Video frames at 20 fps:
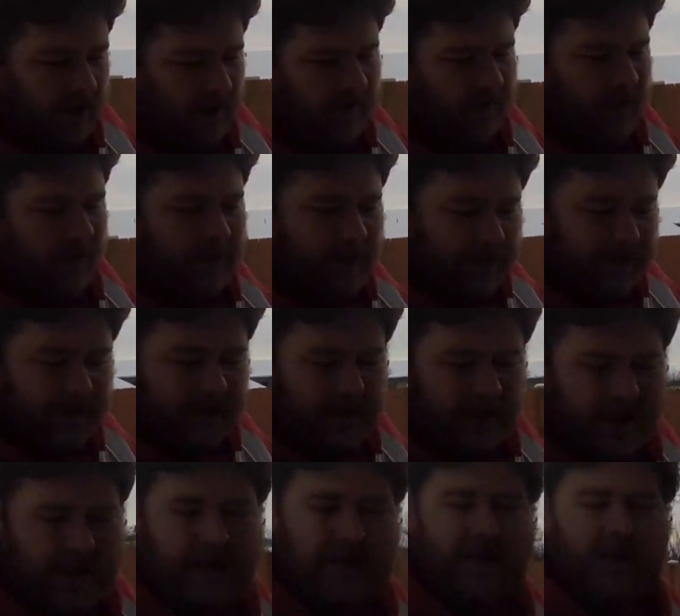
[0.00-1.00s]
I mean, I'm not
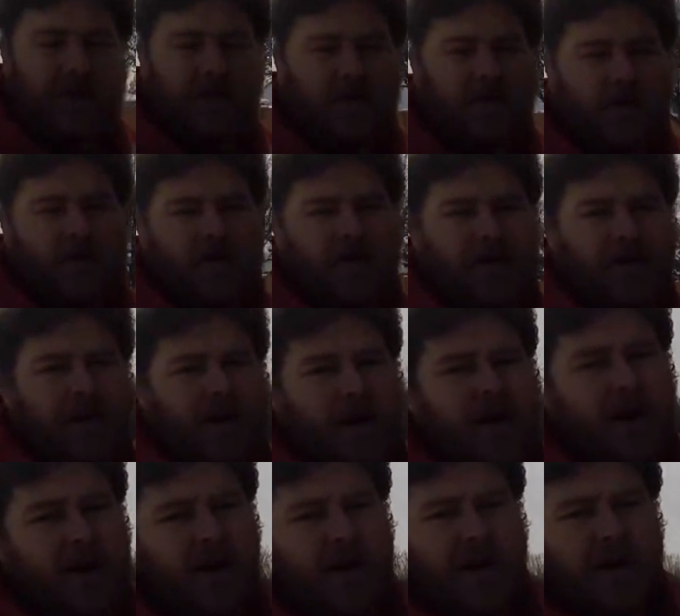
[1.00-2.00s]
saying that the whole
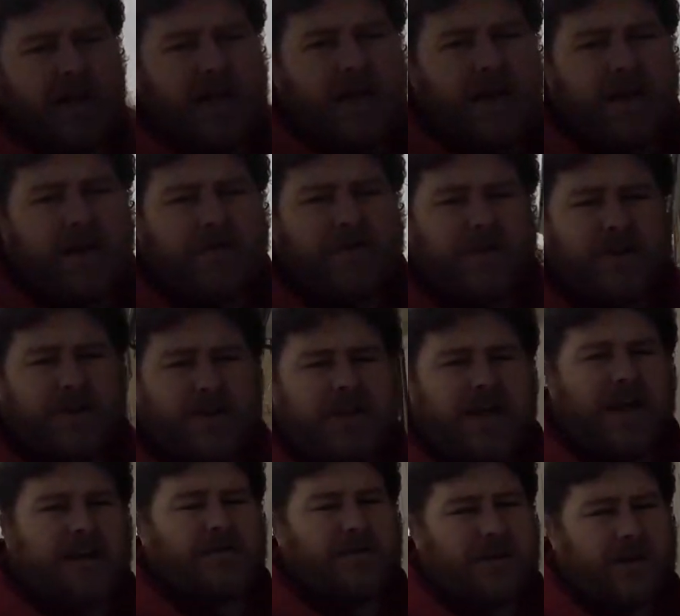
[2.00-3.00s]
Carrie Fisher
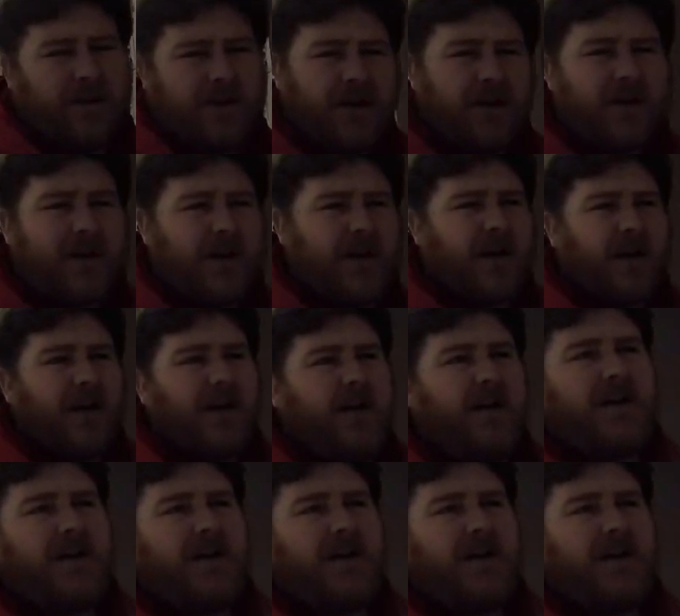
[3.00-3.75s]
death was a good thing,